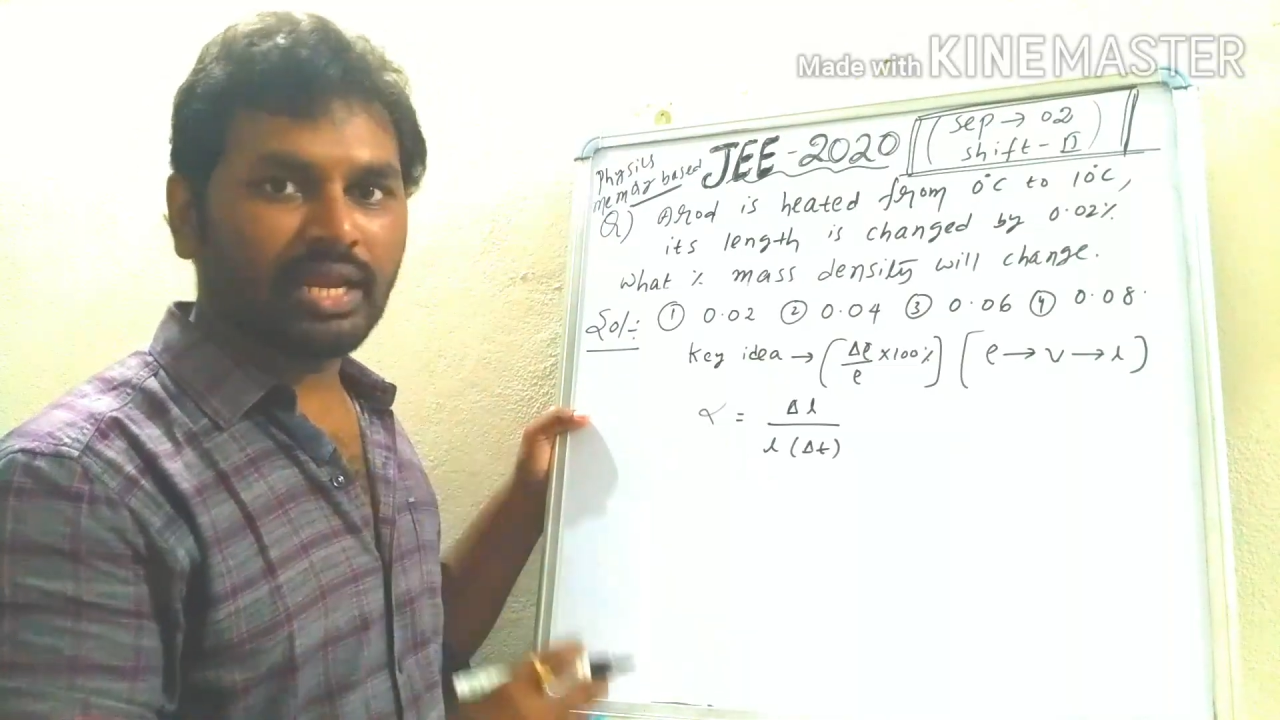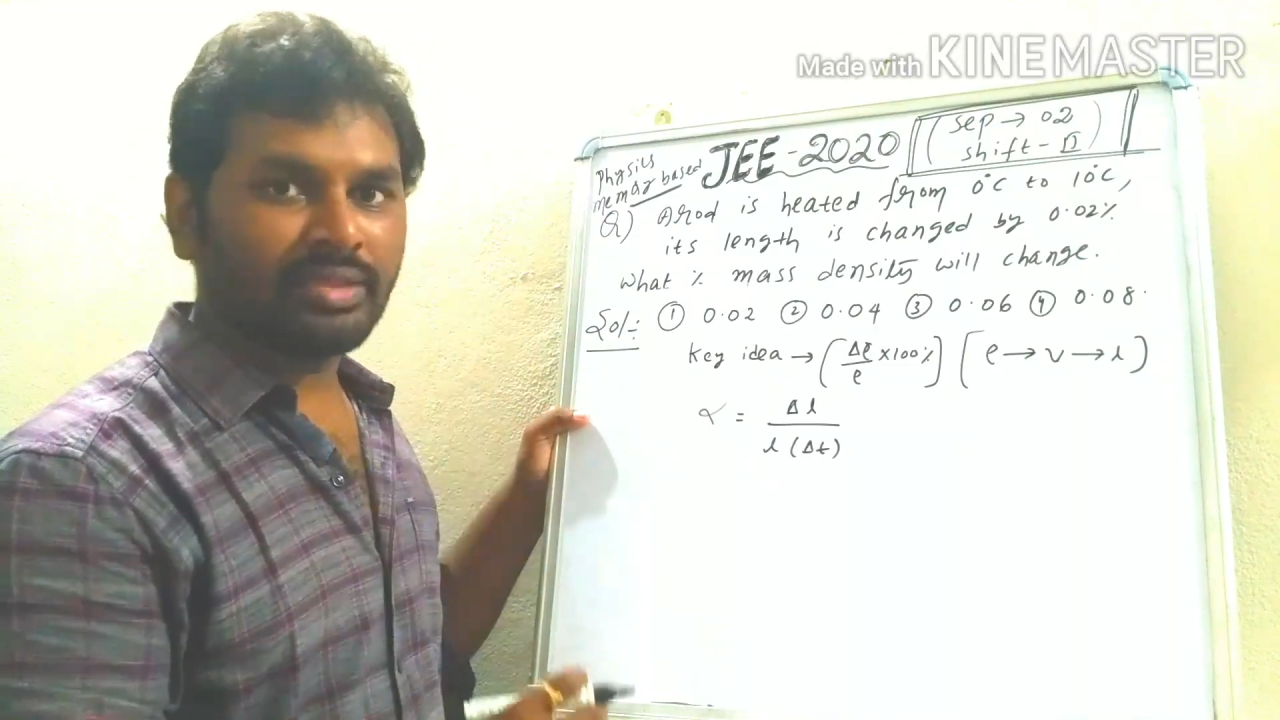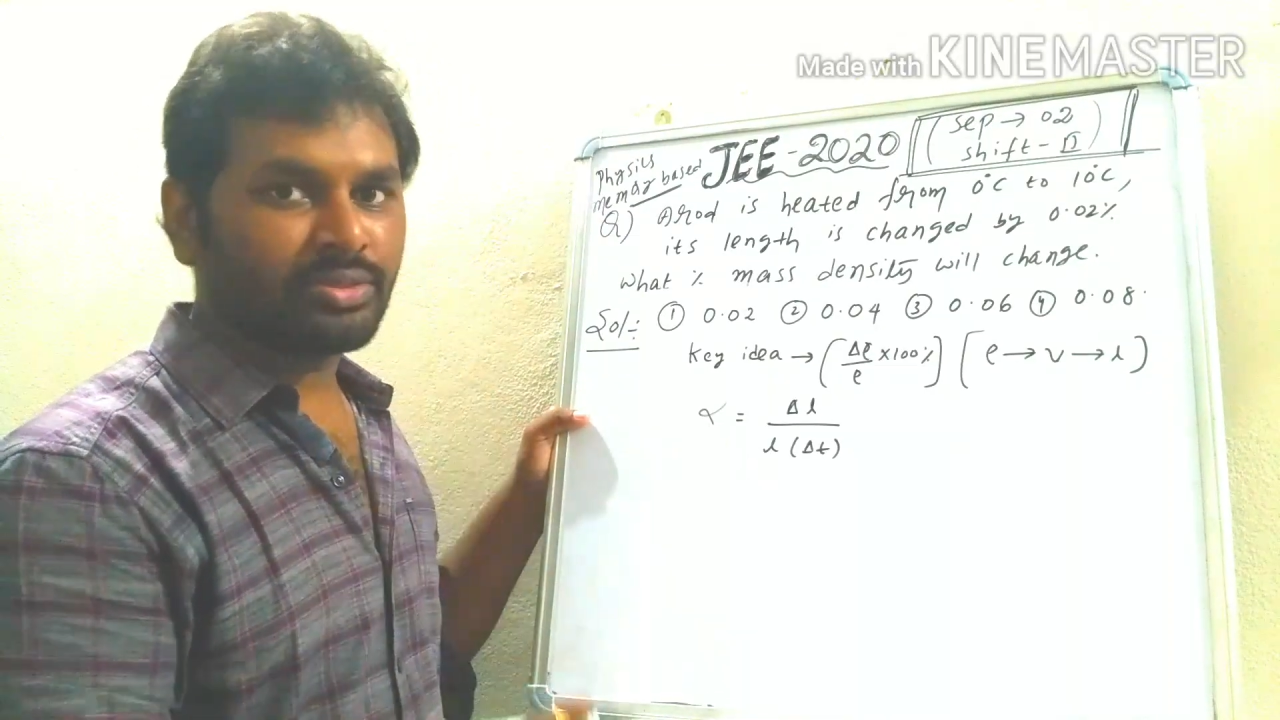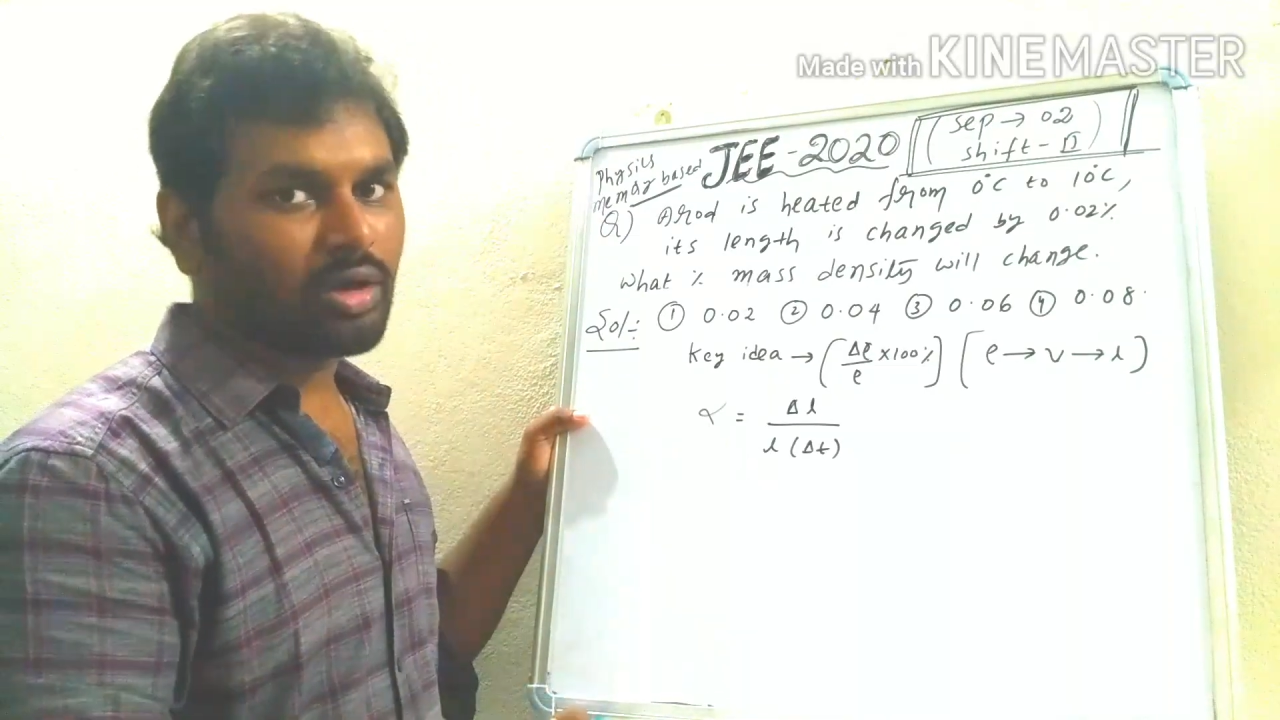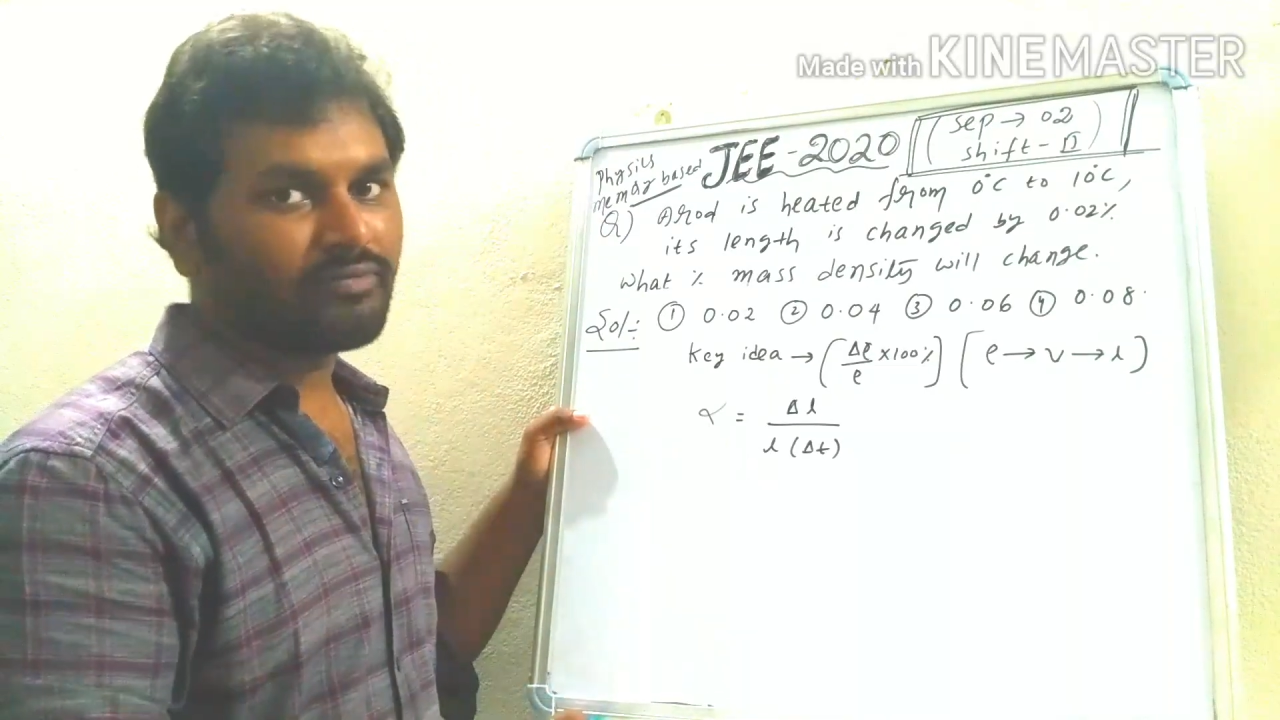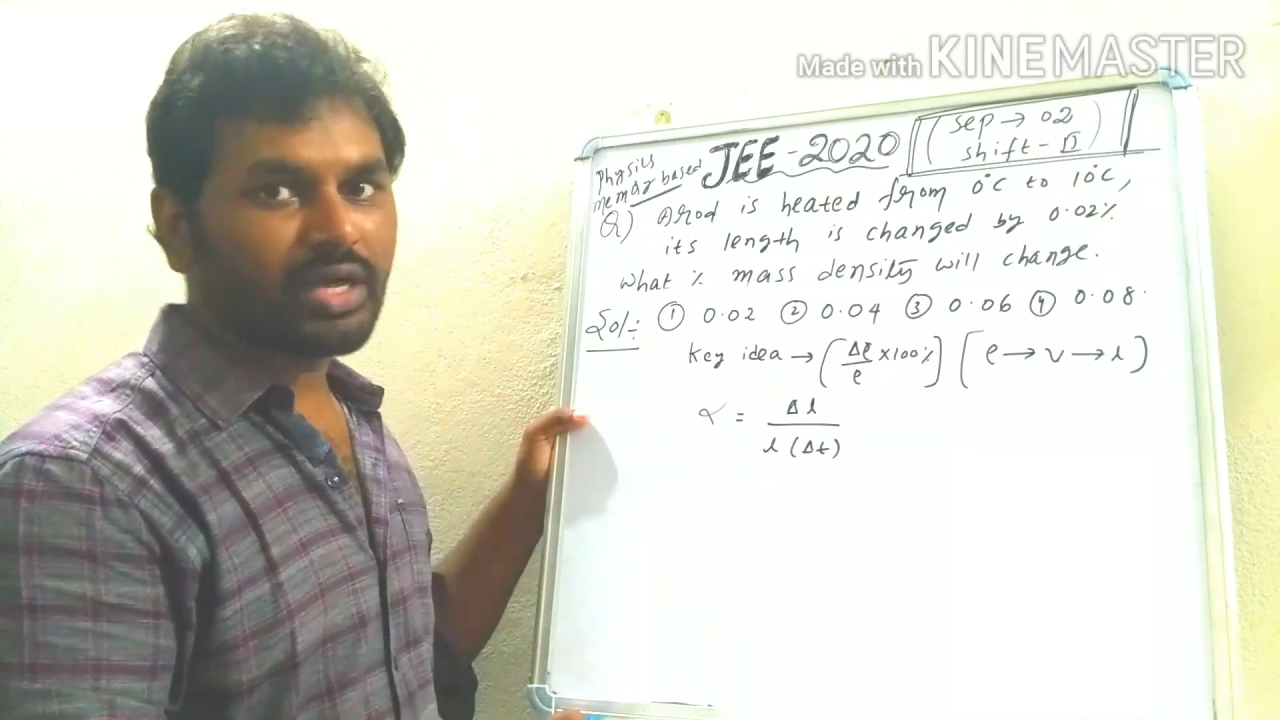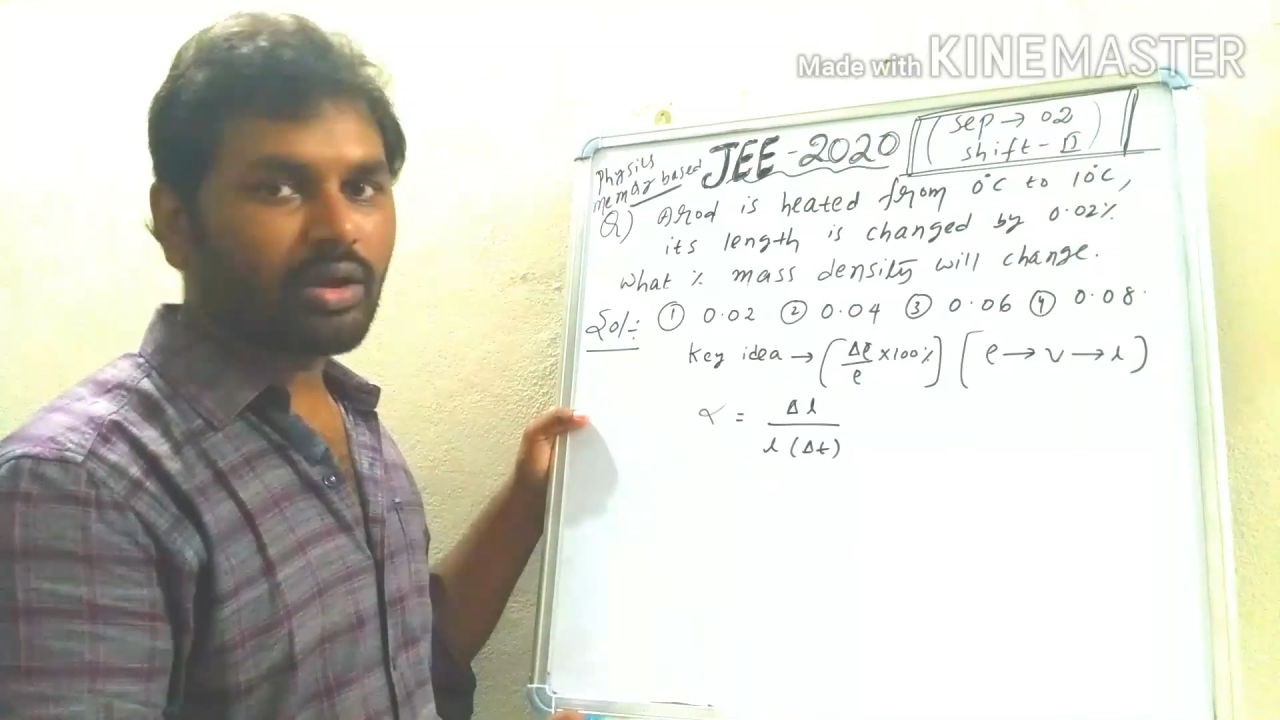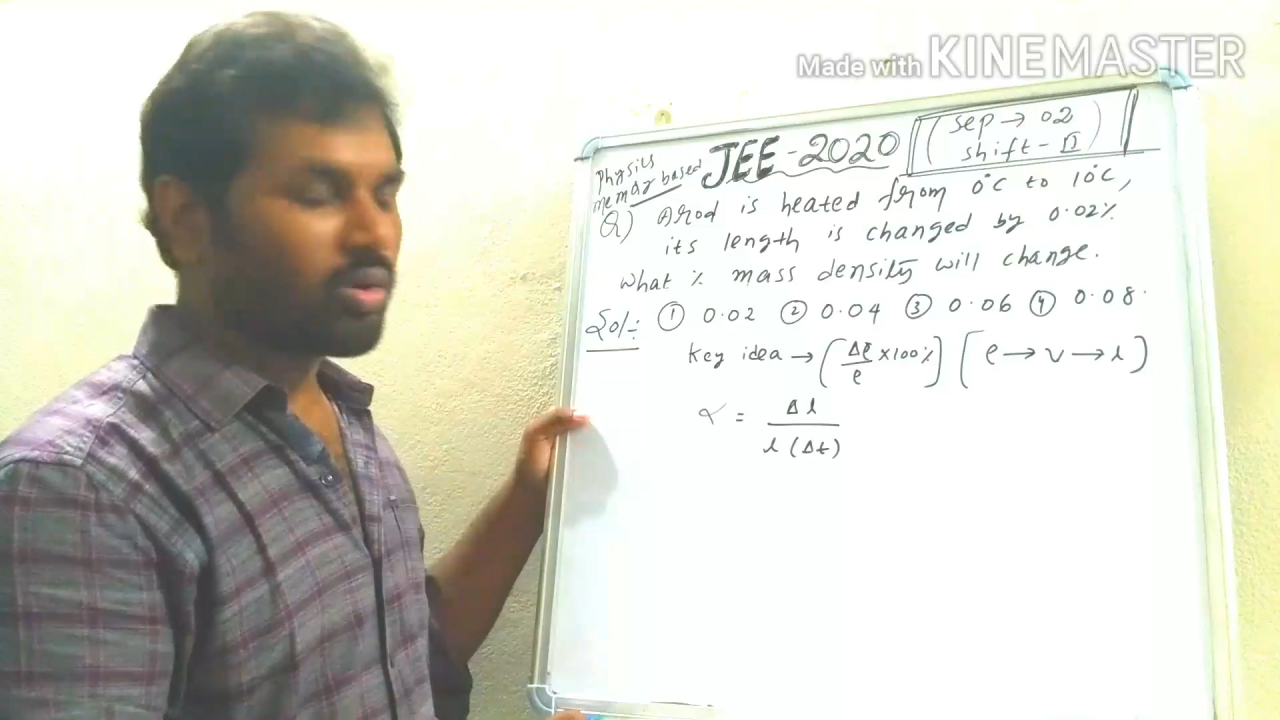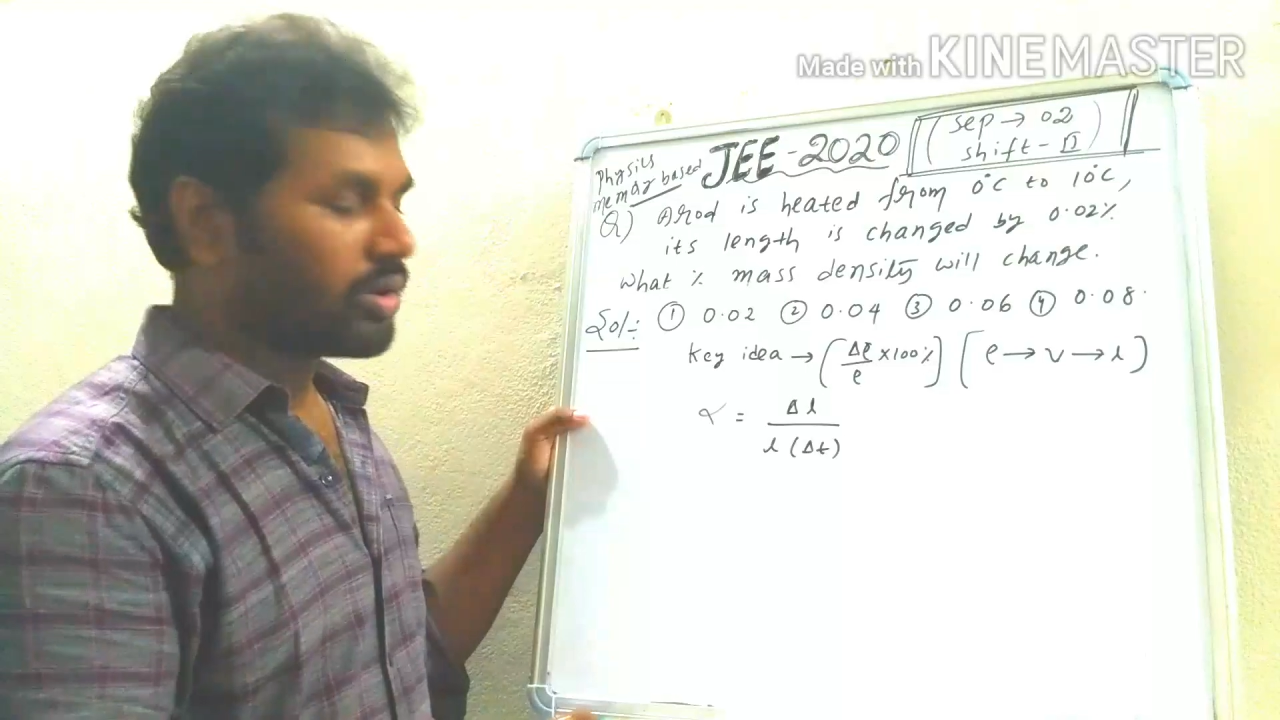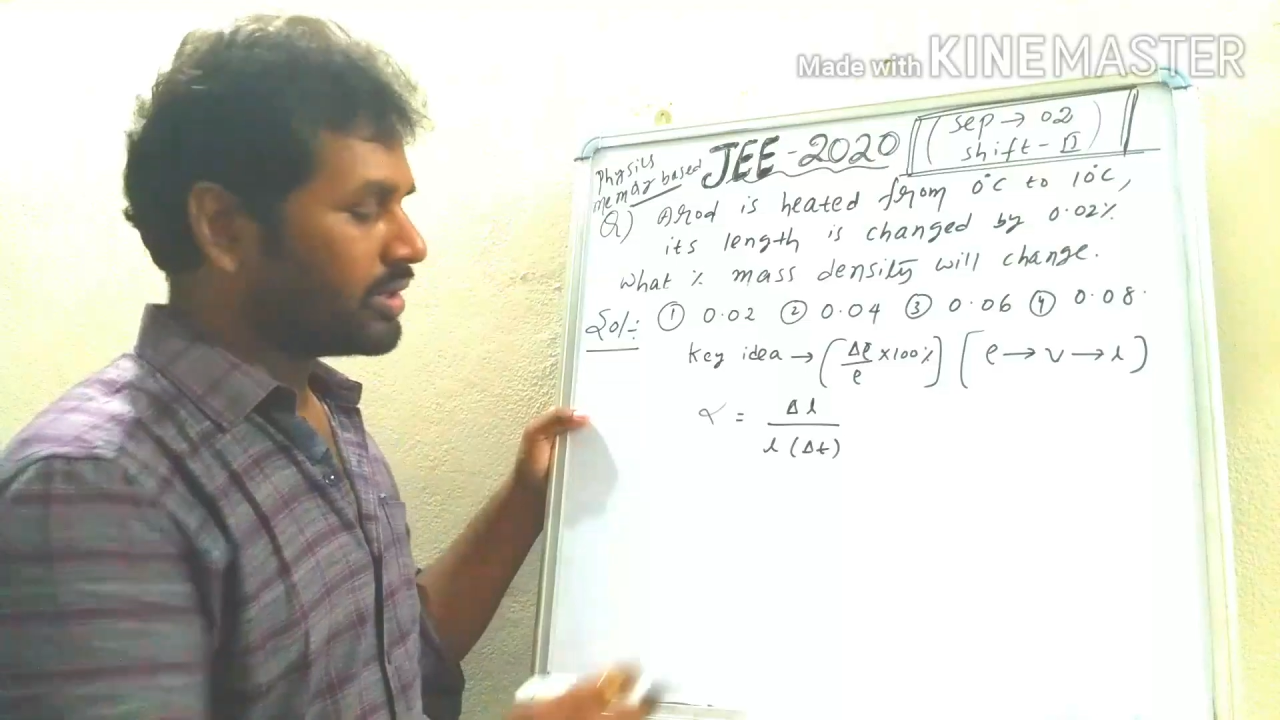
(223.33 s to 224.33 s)
length of the
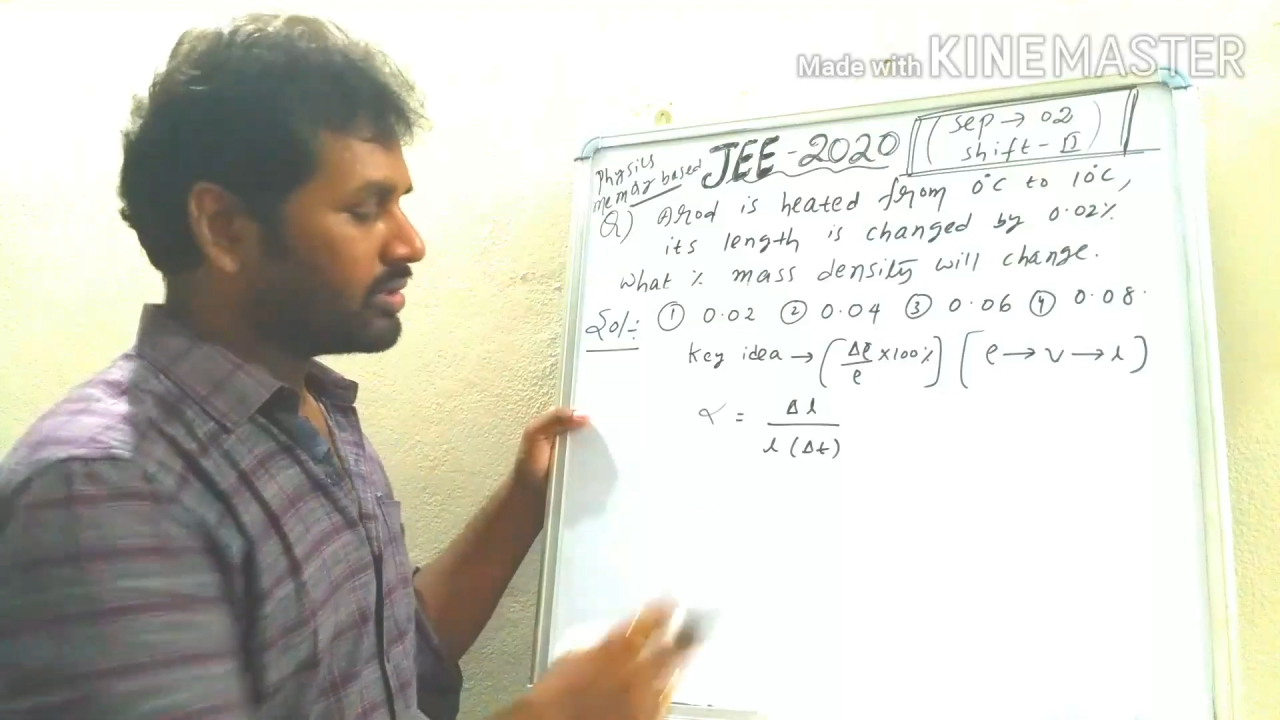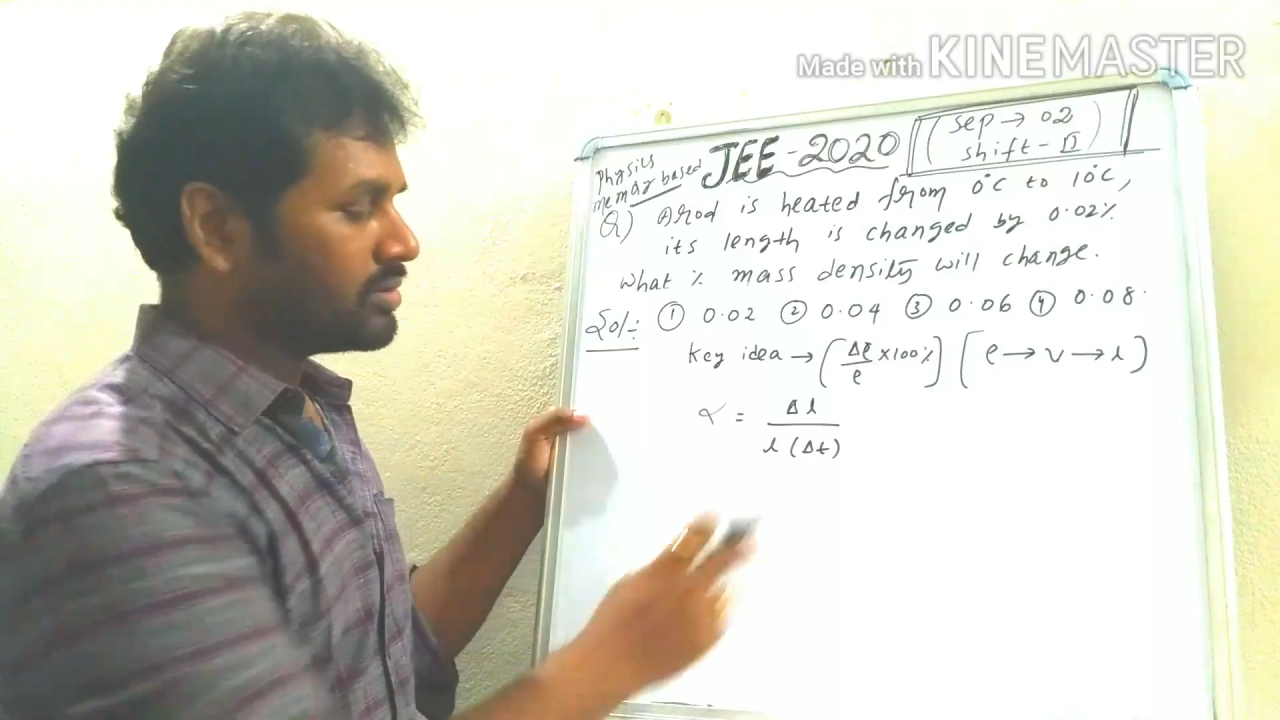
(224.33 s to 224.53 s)
rod.